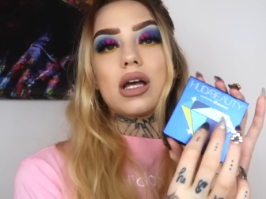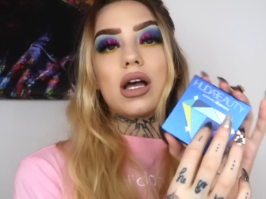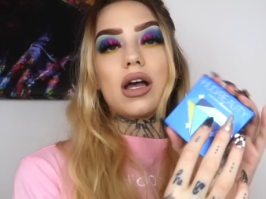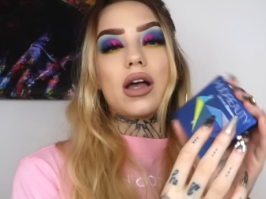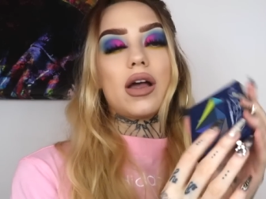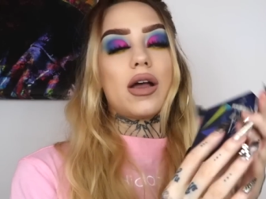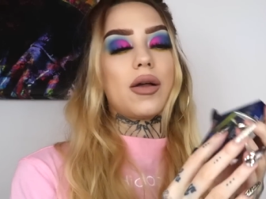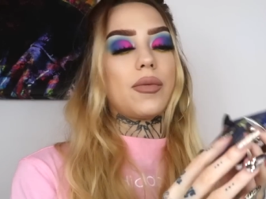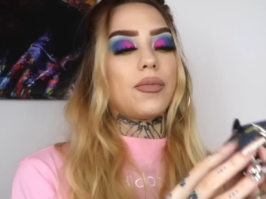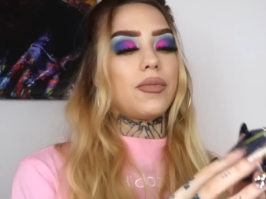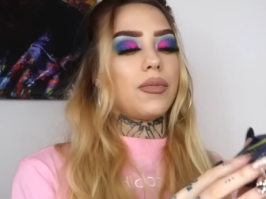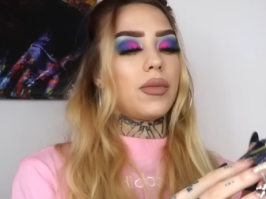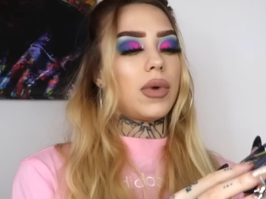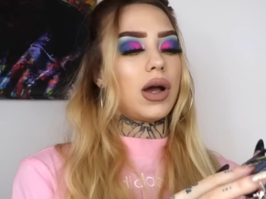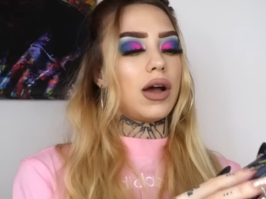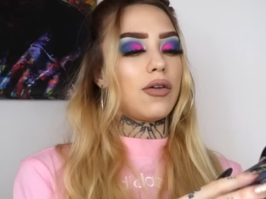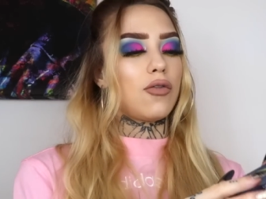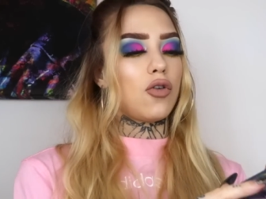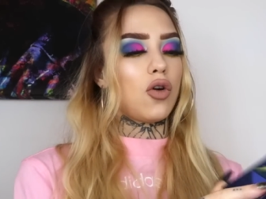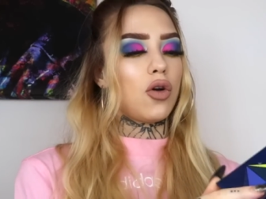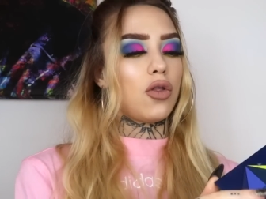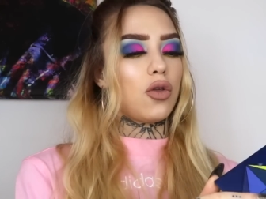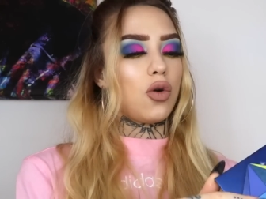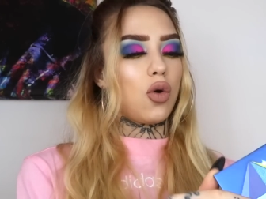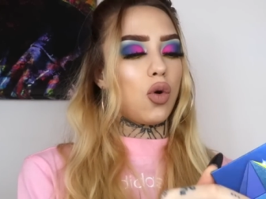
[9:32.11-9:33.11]
Um,
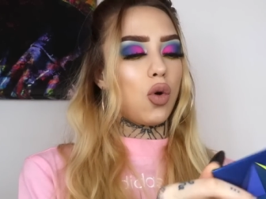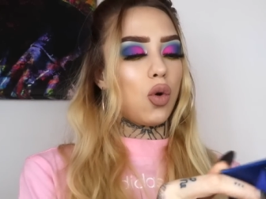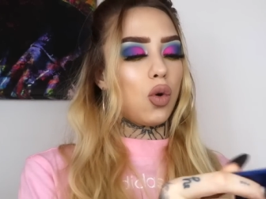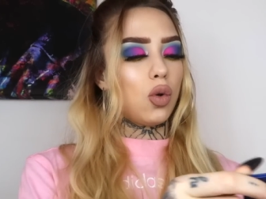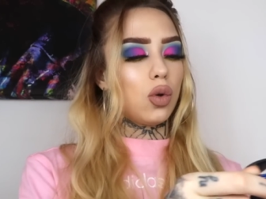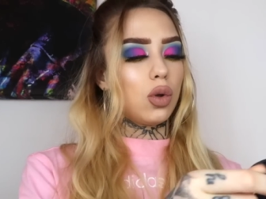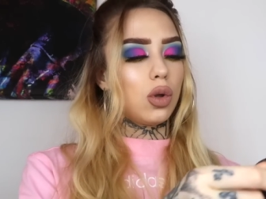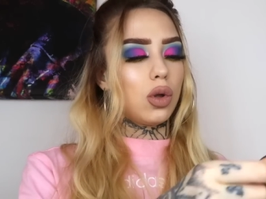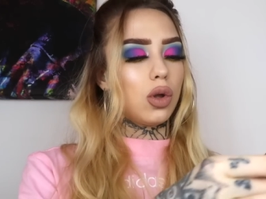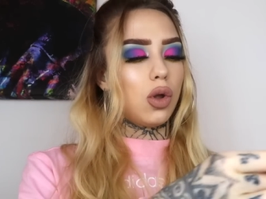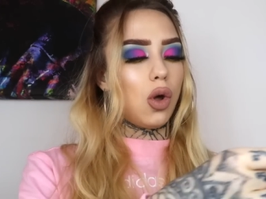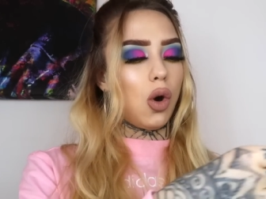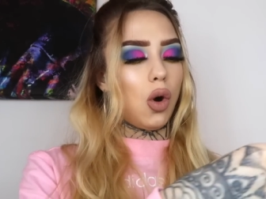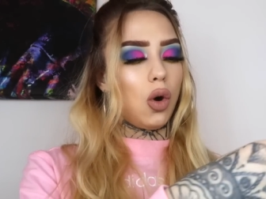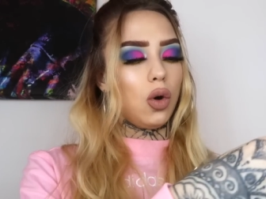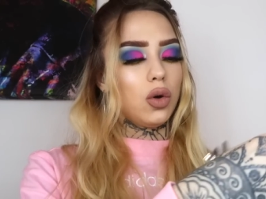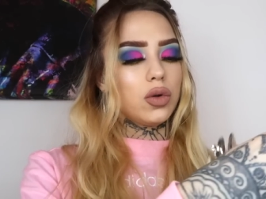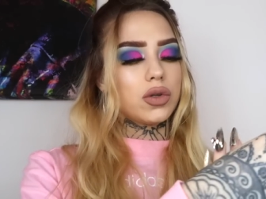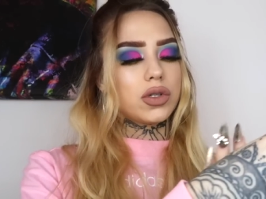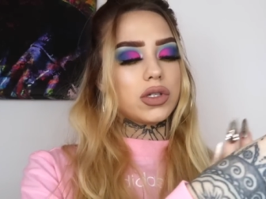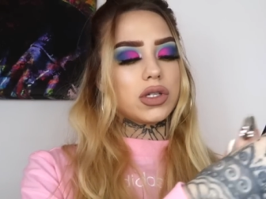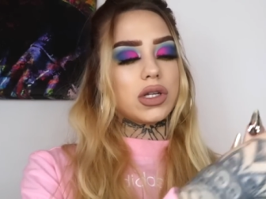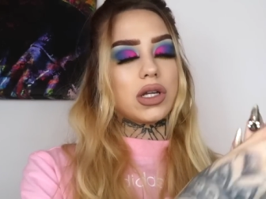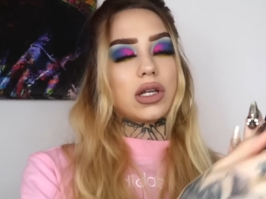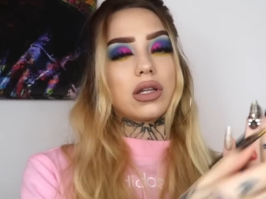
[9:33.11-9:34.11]
I've got the whole
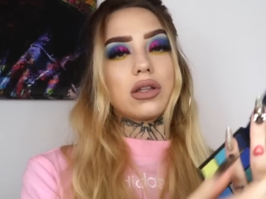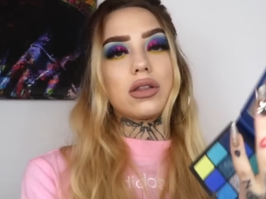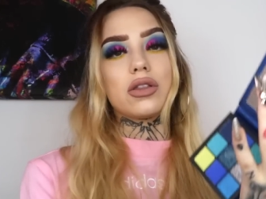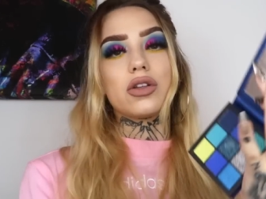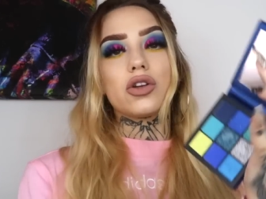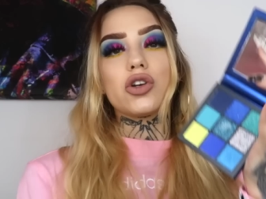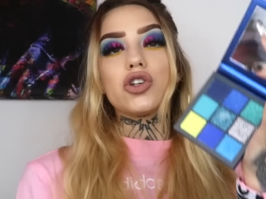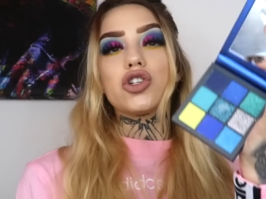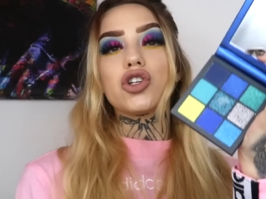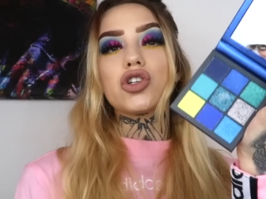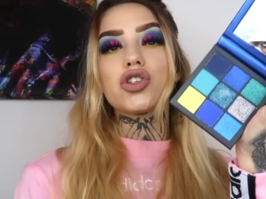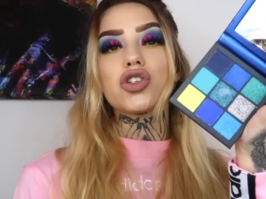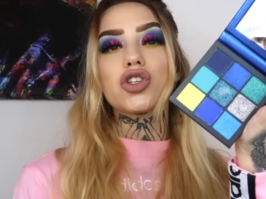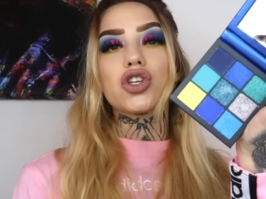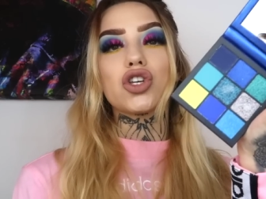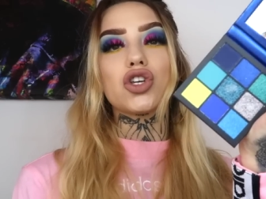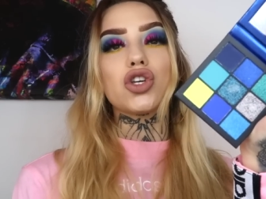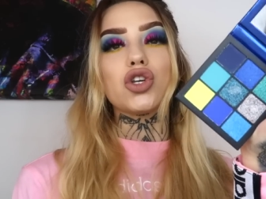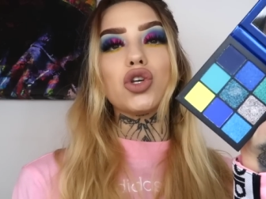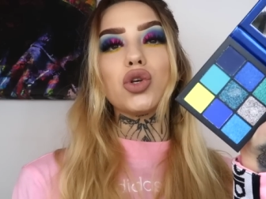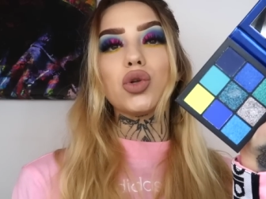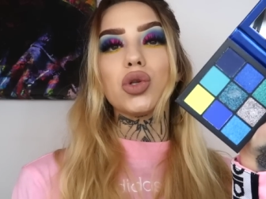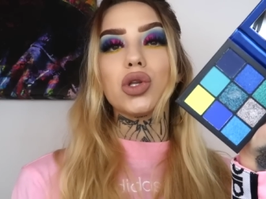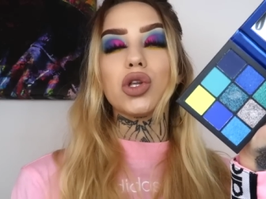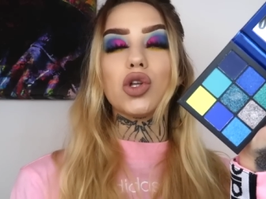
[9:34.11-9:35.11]
lot and they're just
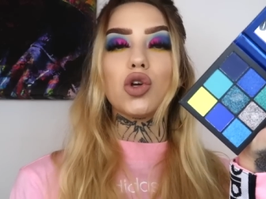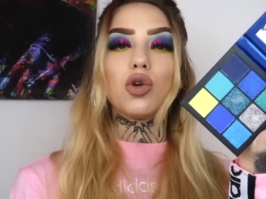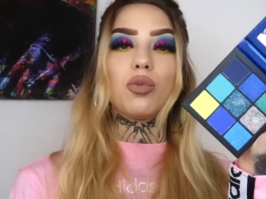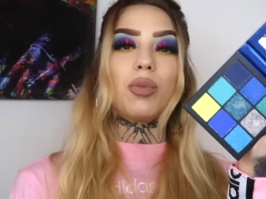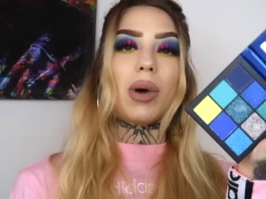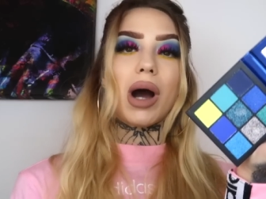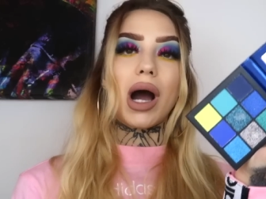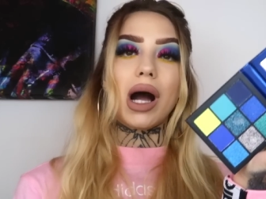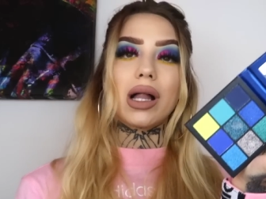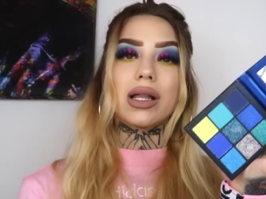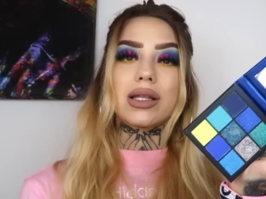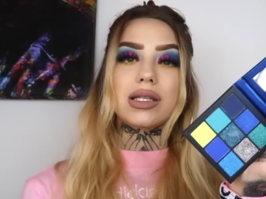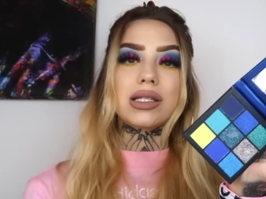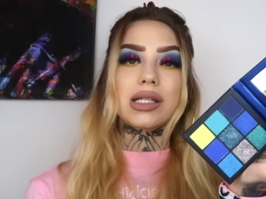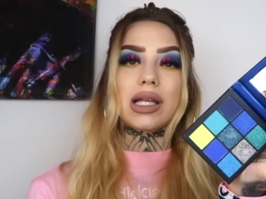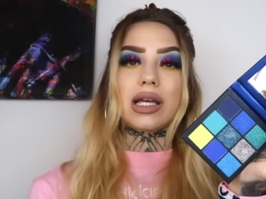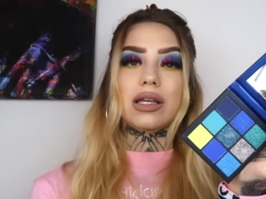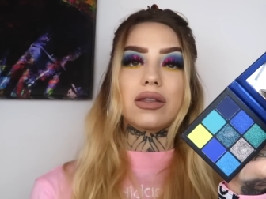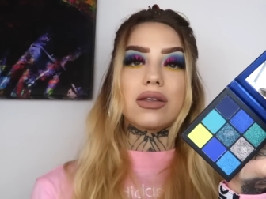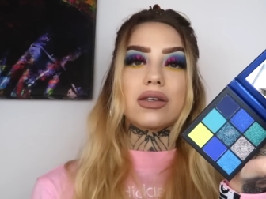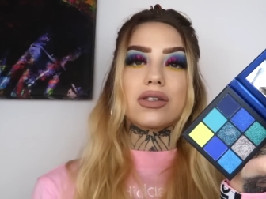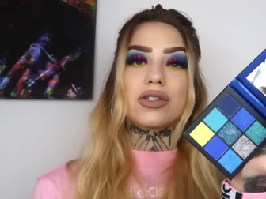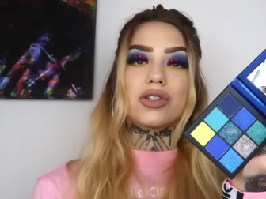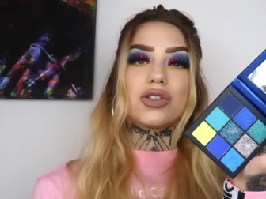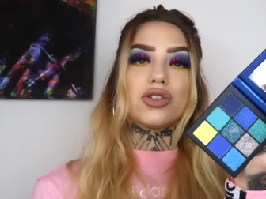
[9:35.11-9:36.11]
cute little palettes like
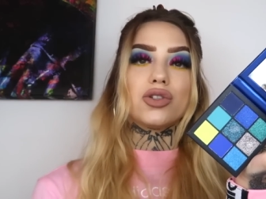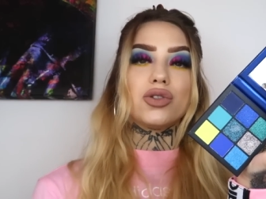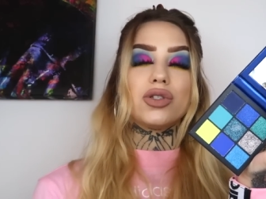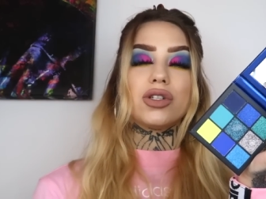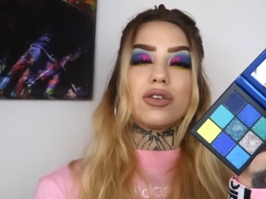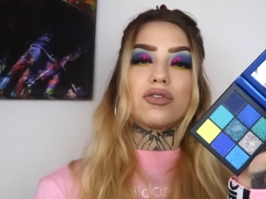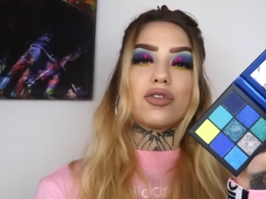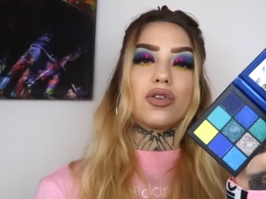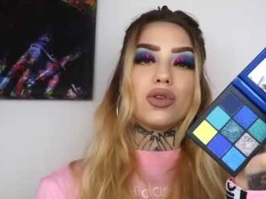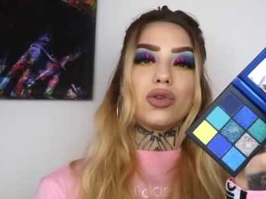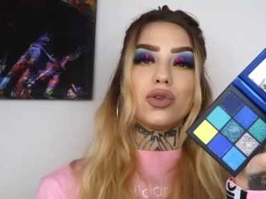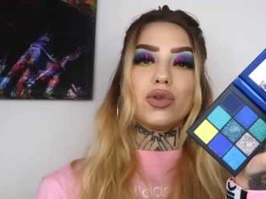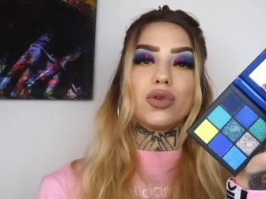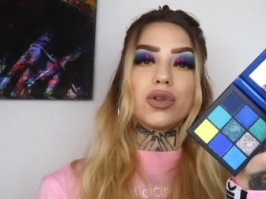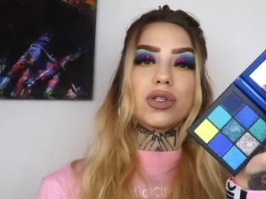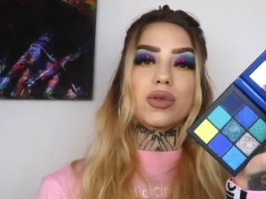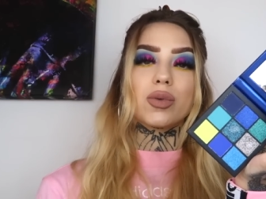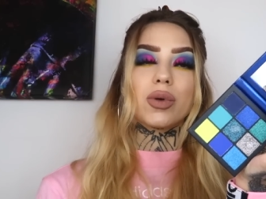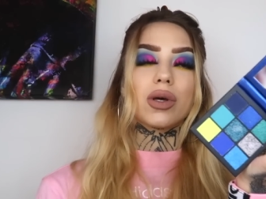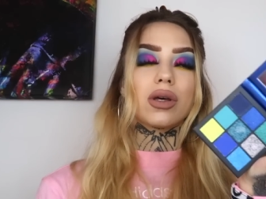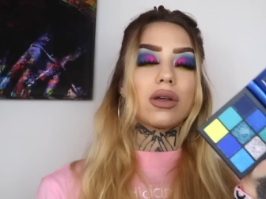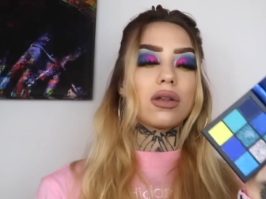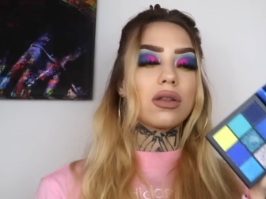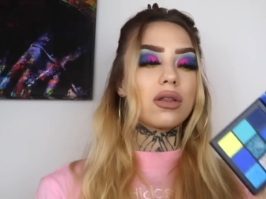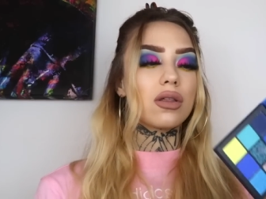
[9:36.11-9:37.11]
this to do different looks
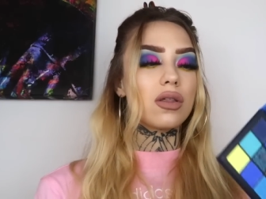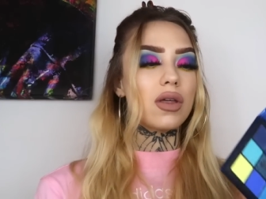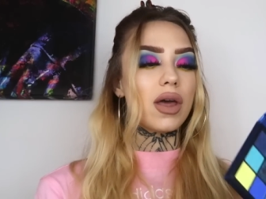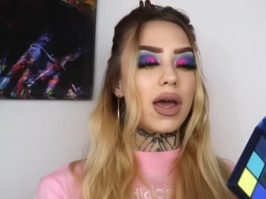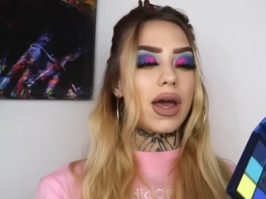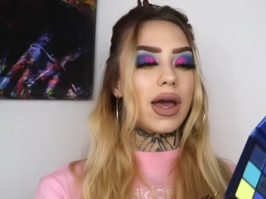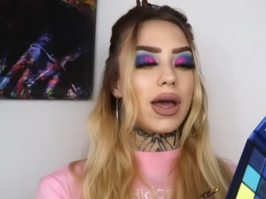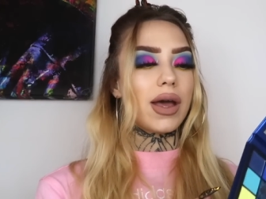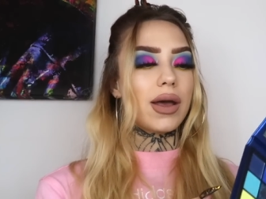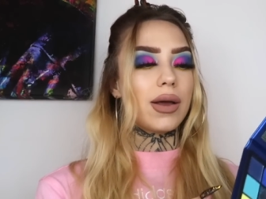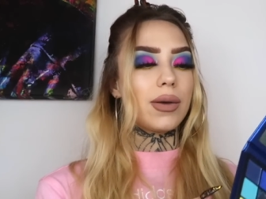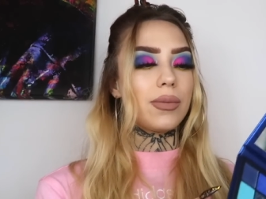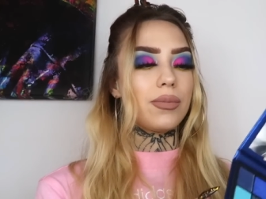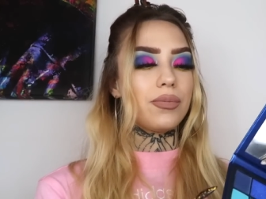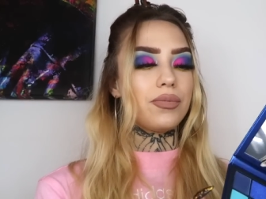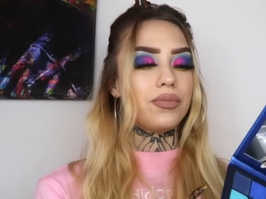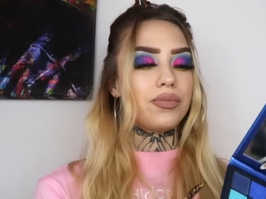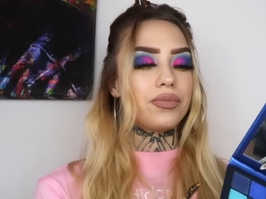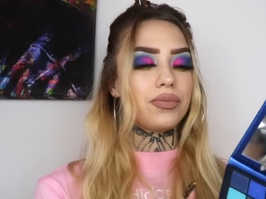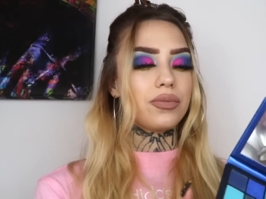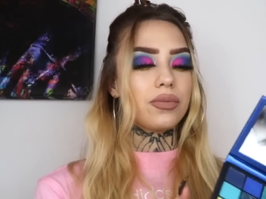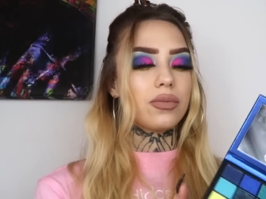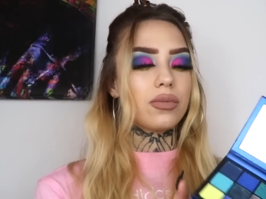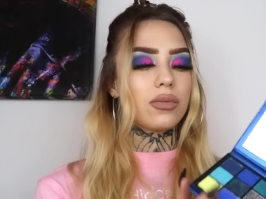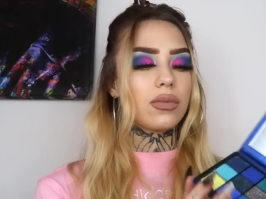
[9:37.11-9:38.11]
with.
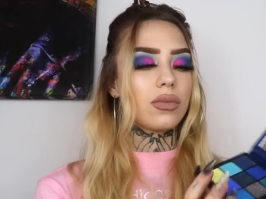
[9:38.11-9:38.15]
Um,